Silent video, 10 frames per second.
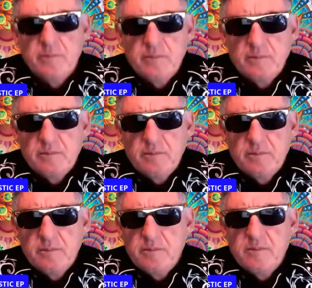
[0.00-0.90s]
get
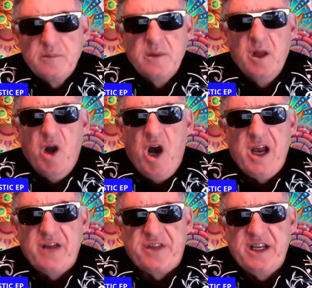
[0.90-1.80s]
this? I
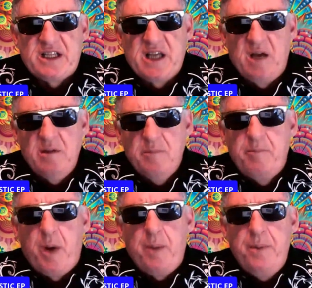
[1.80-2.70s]
don't think so.
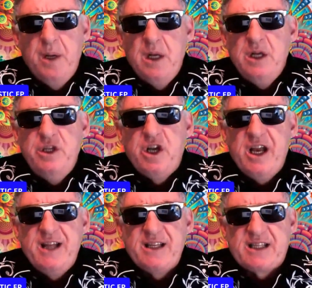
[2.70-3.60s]
Bob, you gotta
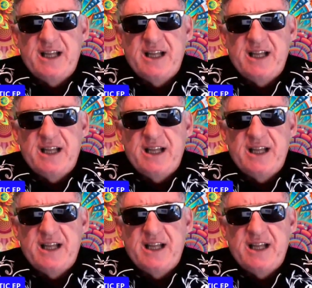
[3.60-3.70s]
understand